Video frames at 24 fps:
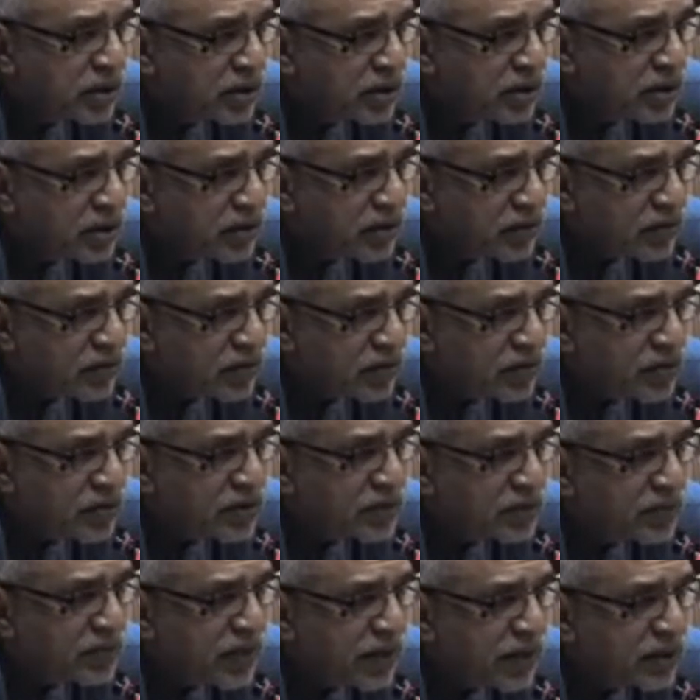with
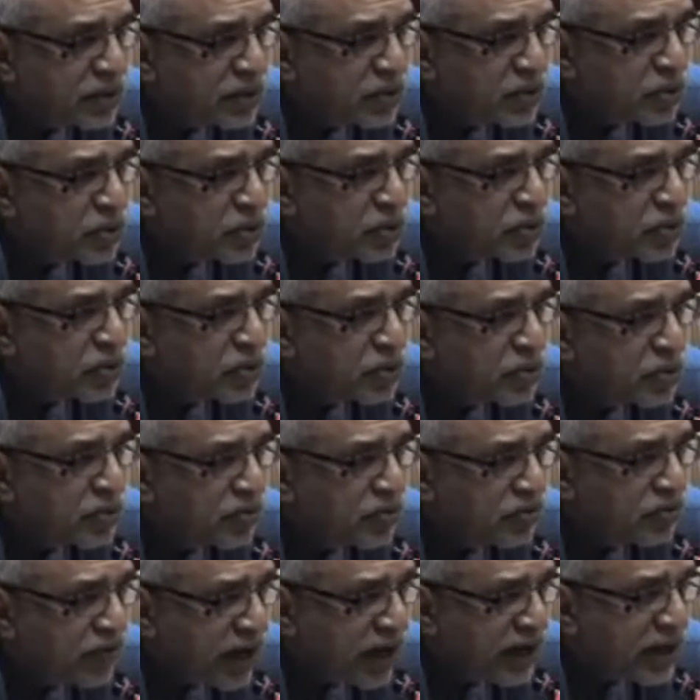respect to
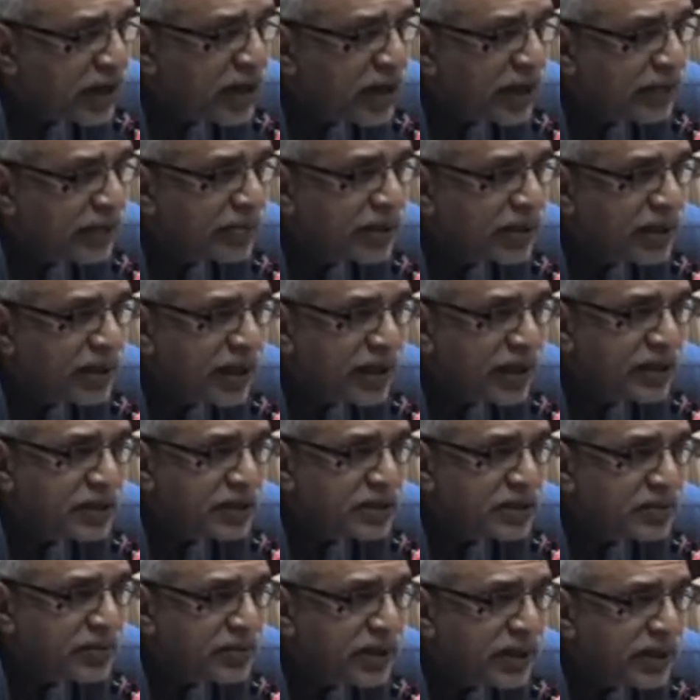viral hepatitis
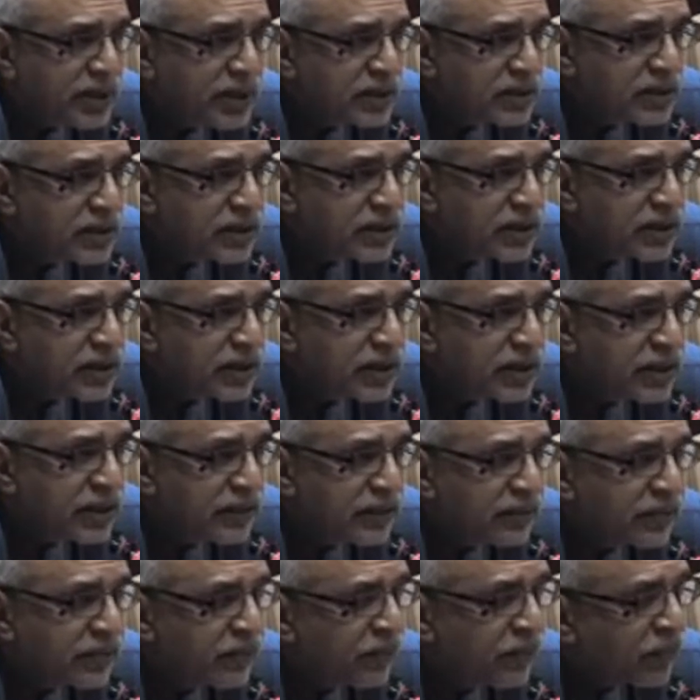B and C.
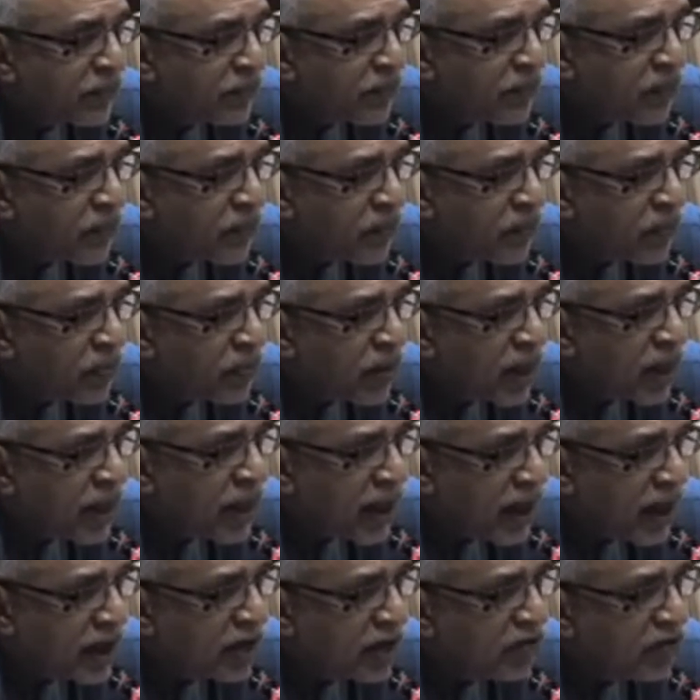
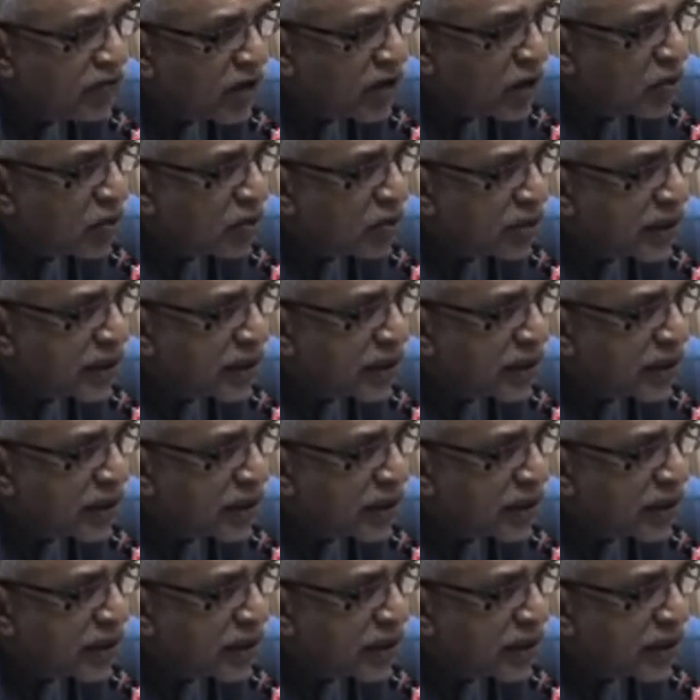And he found that